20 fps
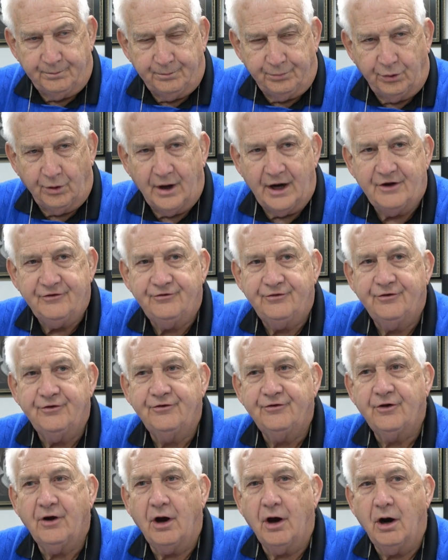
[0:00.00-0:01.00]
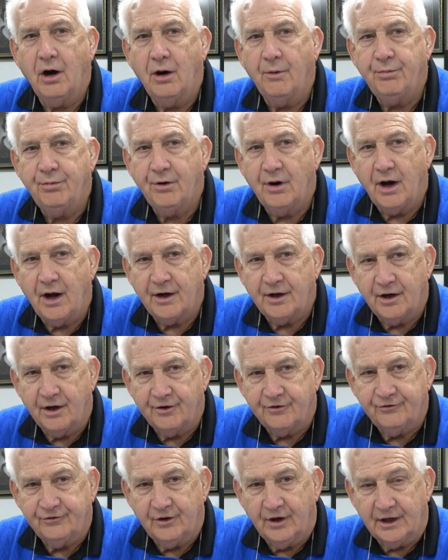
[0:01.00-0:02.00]
prices our
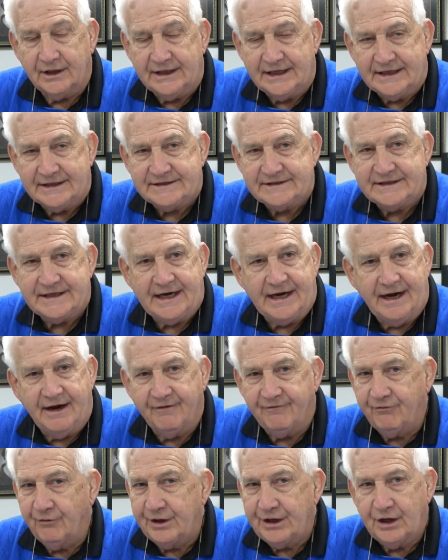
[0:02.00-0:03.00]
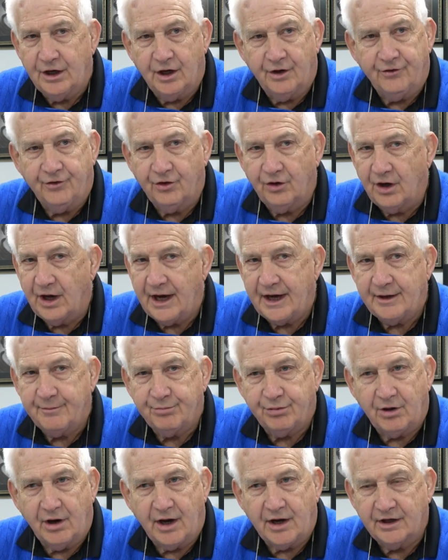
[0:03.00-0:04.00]
products against every other like
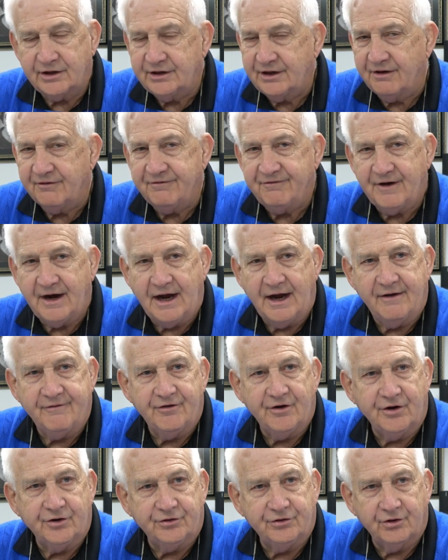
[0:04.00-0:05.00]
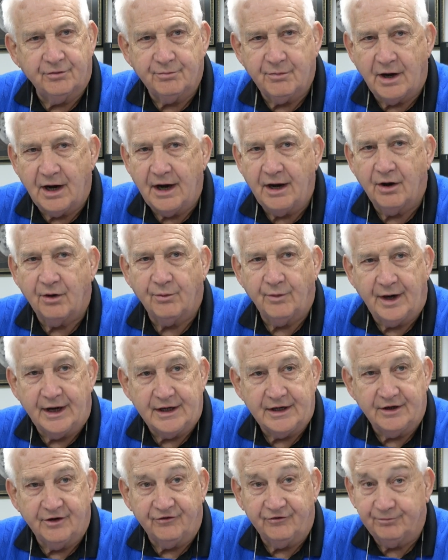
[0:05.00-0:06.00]
product in a 500 mile
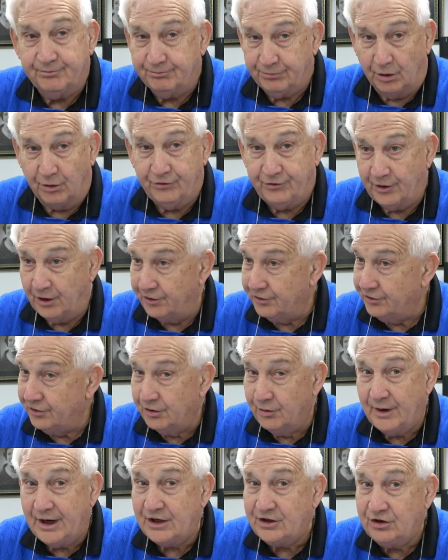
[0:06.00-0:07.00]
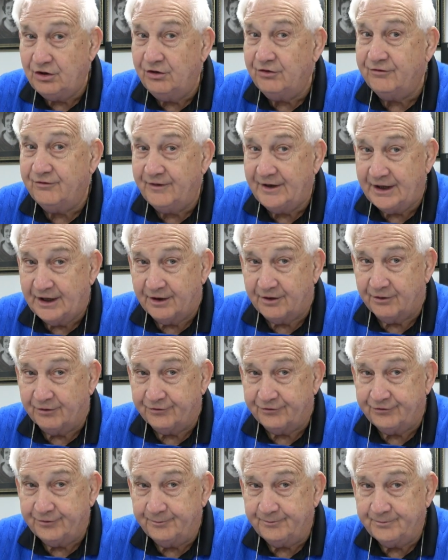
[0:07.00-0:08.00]
radius, both our new and used
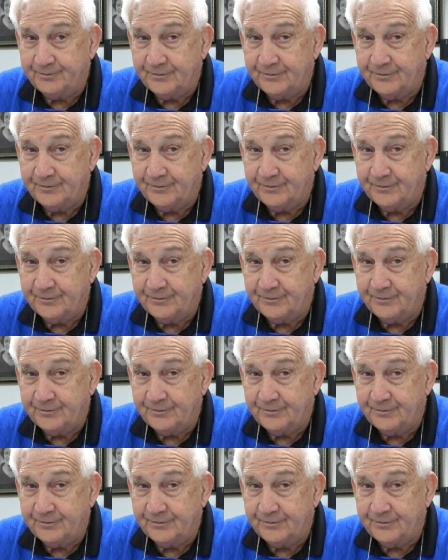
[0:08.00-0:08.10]
vehicles,